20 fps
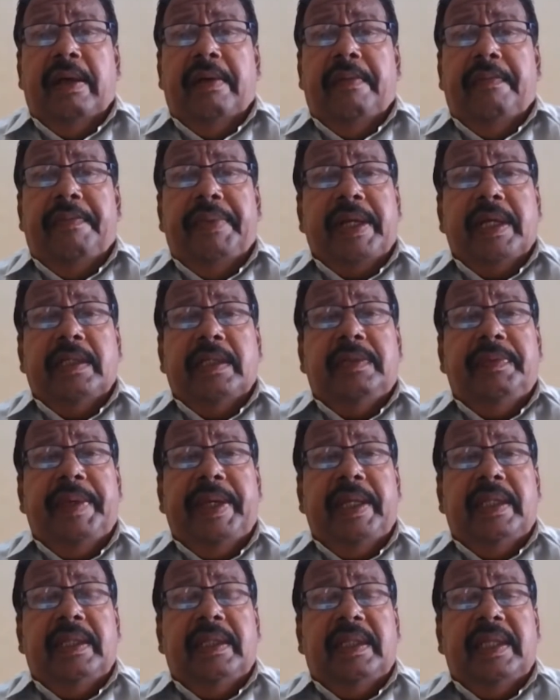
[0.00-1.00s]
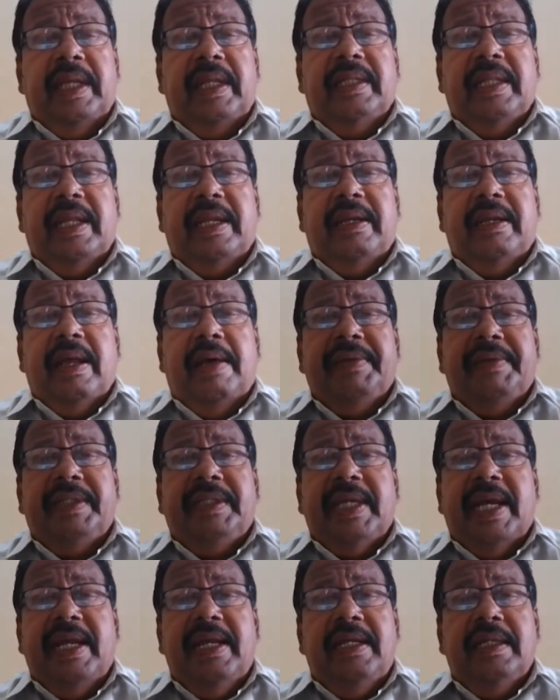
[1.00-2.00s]
because we think that our
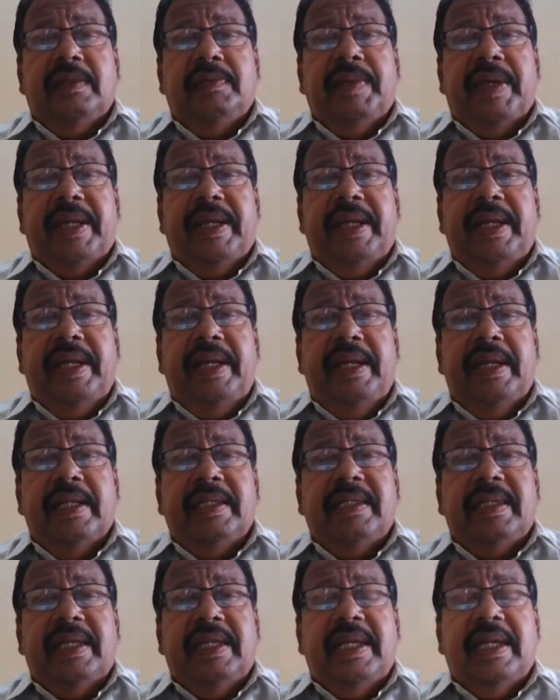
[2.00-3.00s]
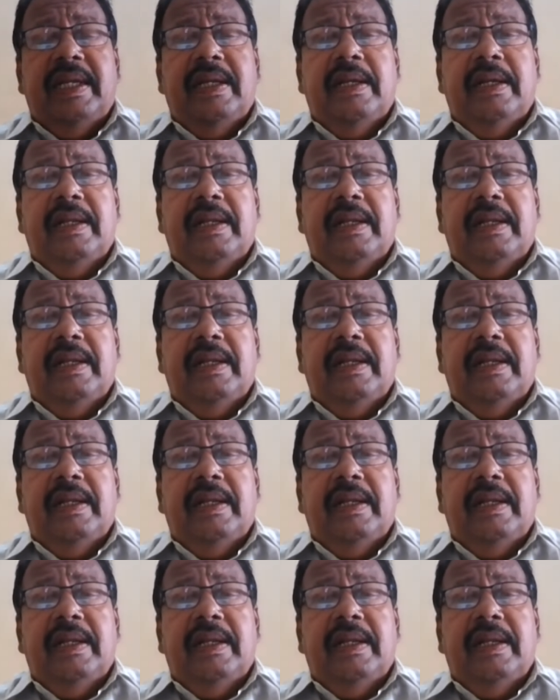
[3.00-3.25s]
child is very innocent, and